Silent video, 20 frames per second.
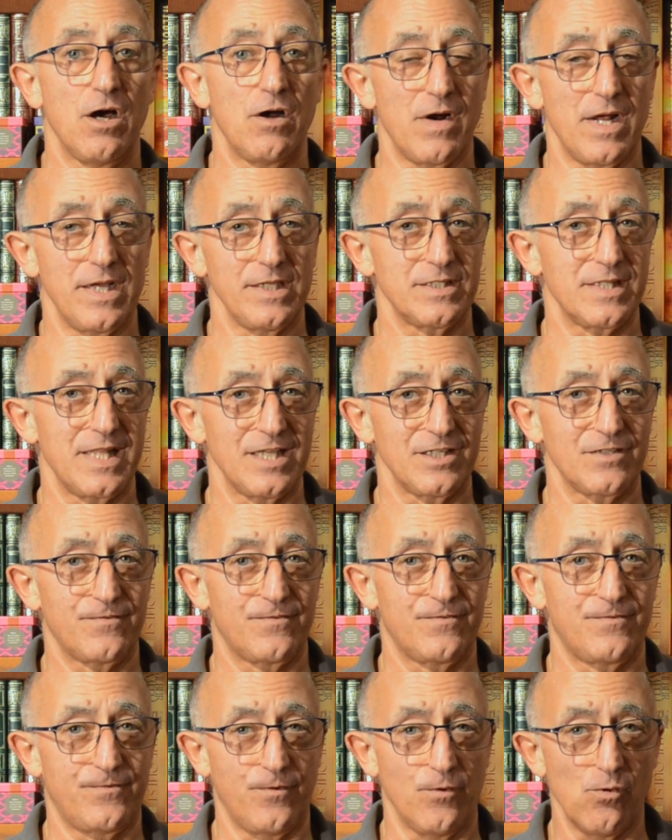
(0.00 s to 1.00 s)
All right, so that's
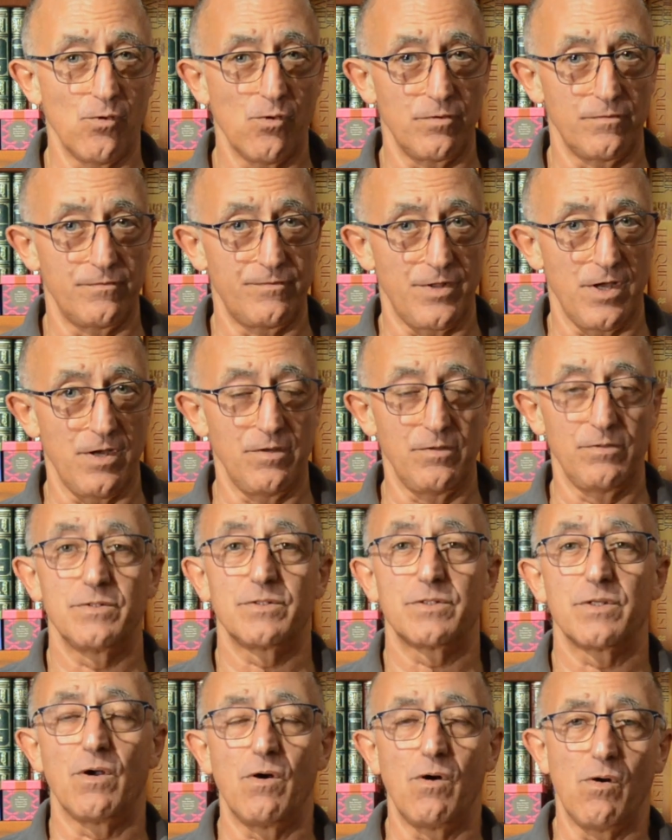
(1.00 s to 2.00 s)
four of
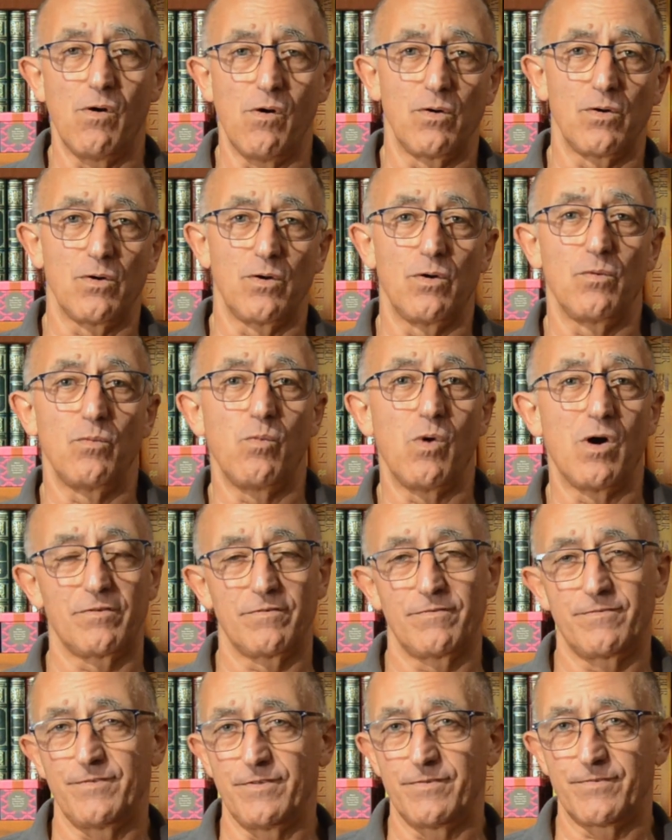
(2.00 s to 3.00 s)
those on
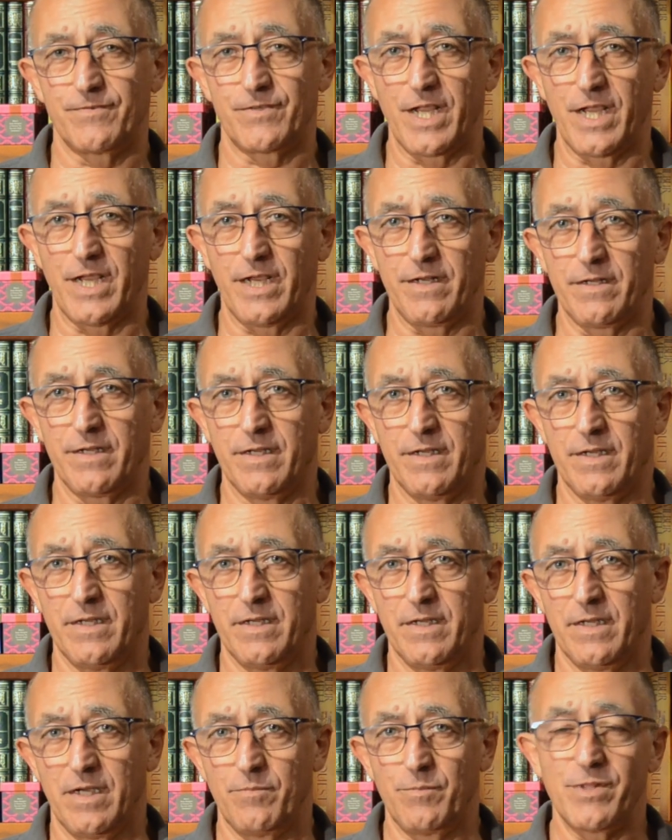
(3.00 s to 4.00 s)
115.
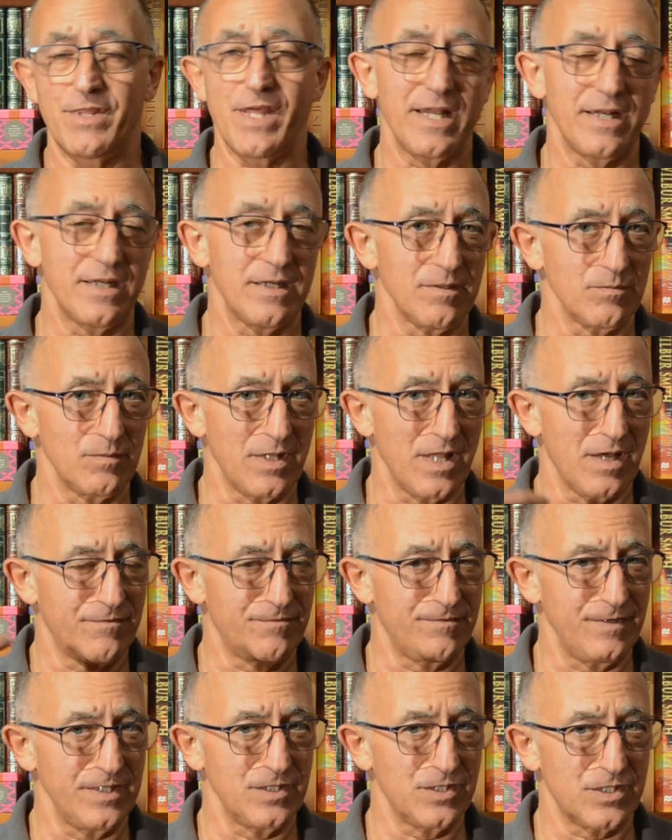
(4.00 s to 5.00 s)
And we're then, with our
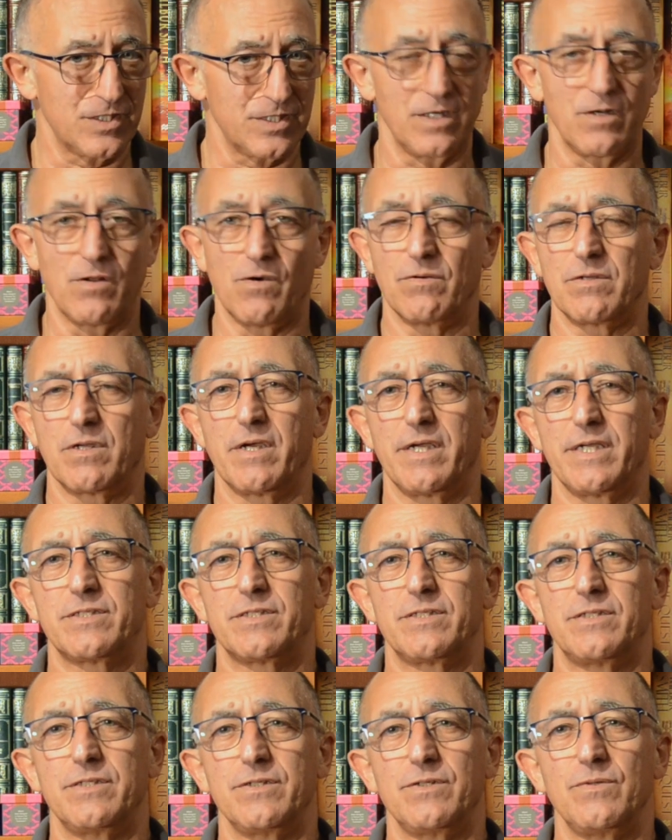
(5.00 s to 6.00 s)
fins still on, going
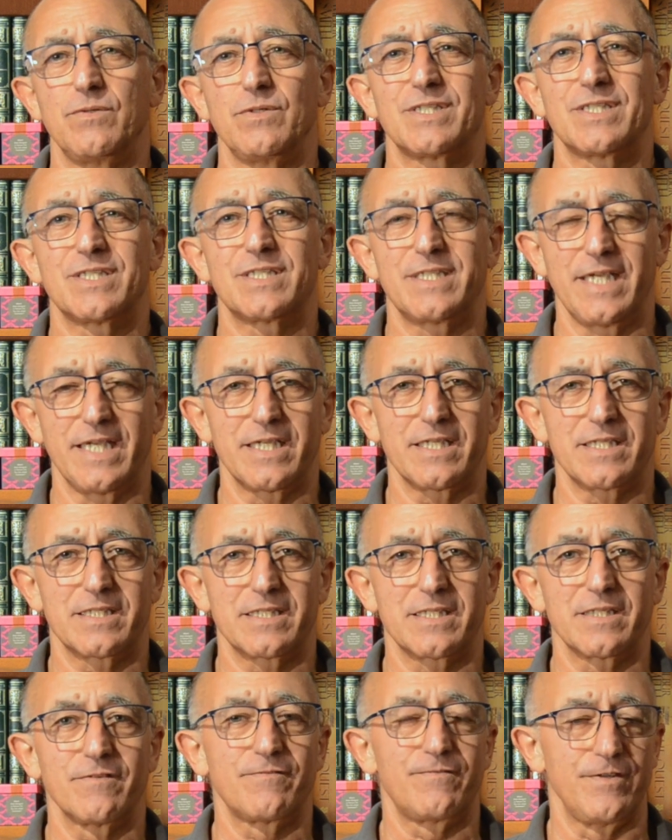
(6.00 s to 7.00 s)
to do
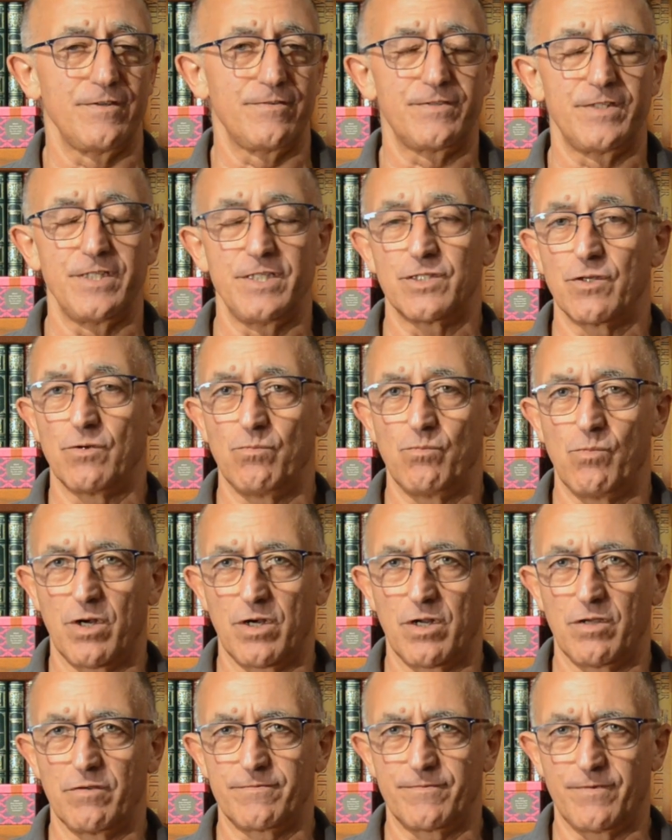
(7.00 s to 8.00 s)
six 50s on
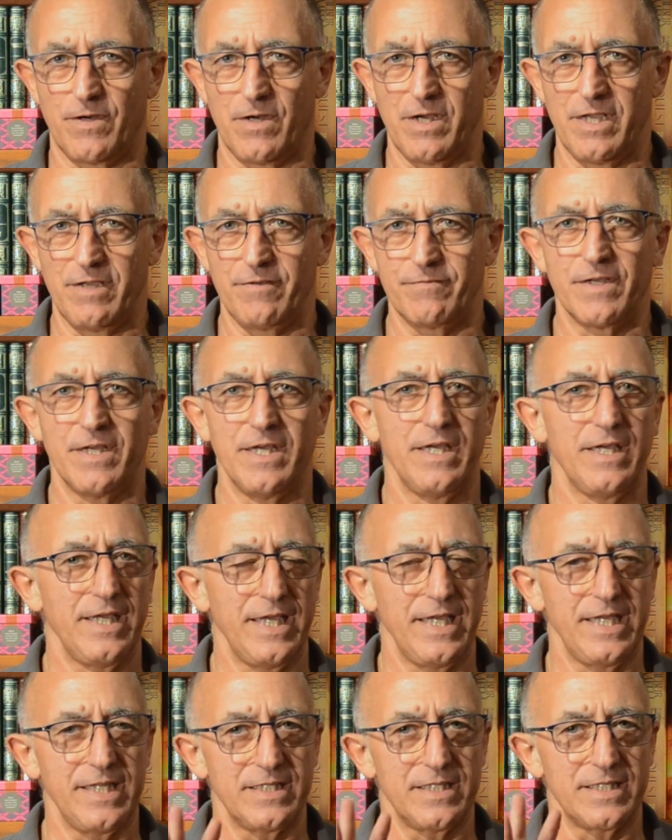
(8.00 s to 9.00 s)
105
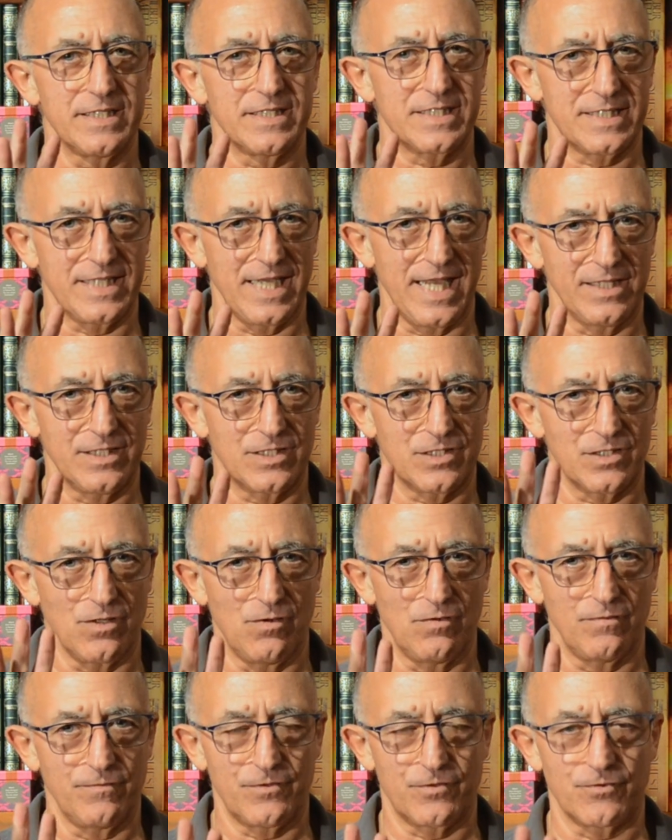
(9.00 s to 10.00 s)
in sets
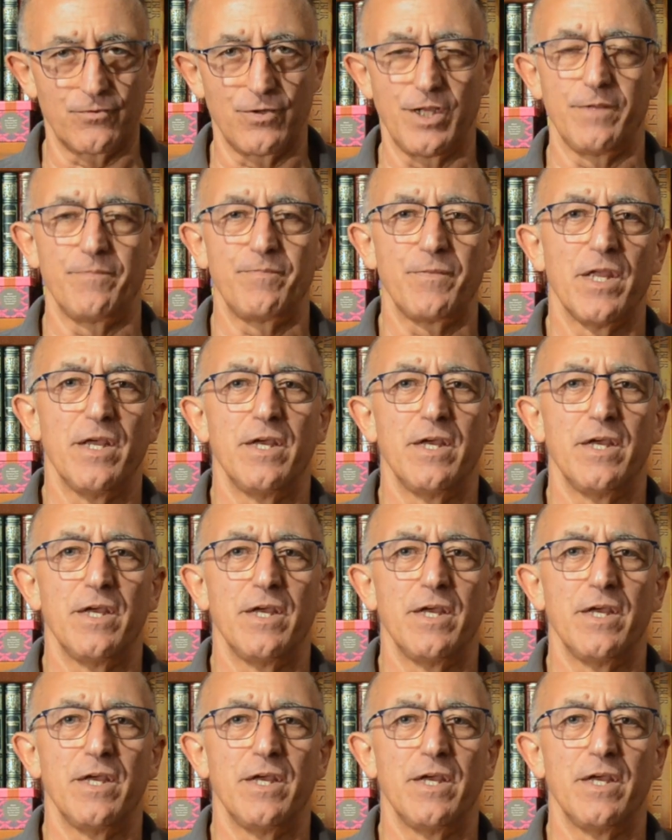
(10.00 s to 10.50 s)
of three.